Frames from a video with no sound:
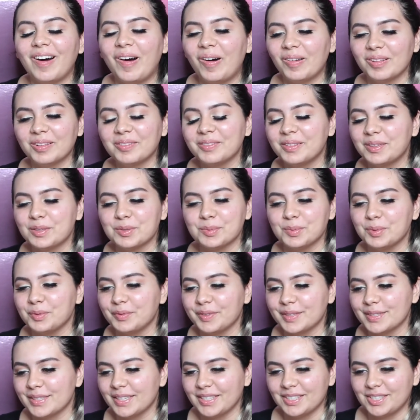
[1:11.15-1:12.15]
all of these
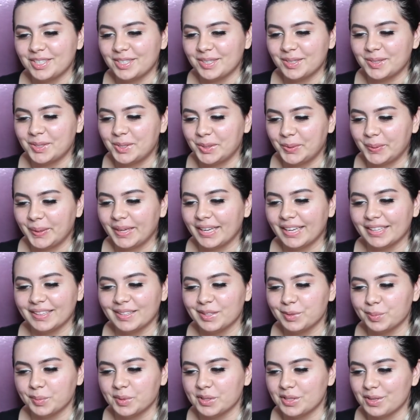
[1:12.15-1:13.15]
movies that she's doing in
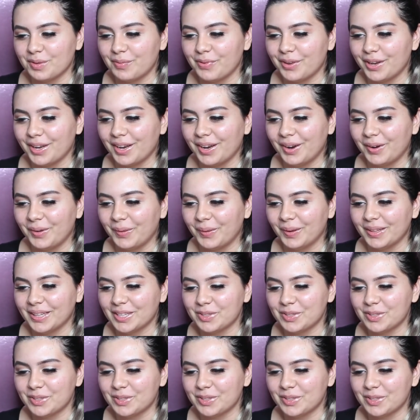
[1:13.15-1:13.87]
this music video.